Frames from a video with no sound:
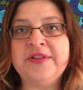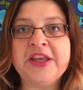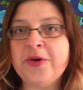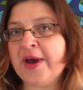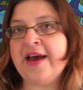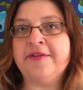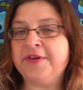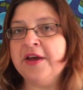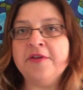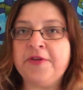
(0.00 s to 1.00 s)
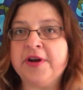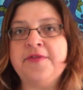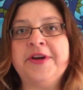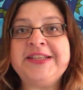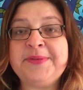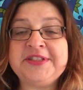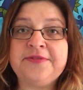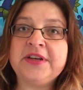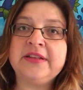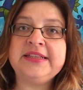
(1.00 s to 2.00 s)
that you have very, very
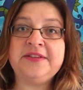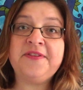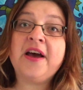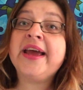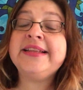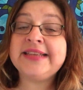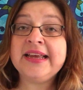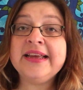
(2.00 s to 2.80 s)
specifically defined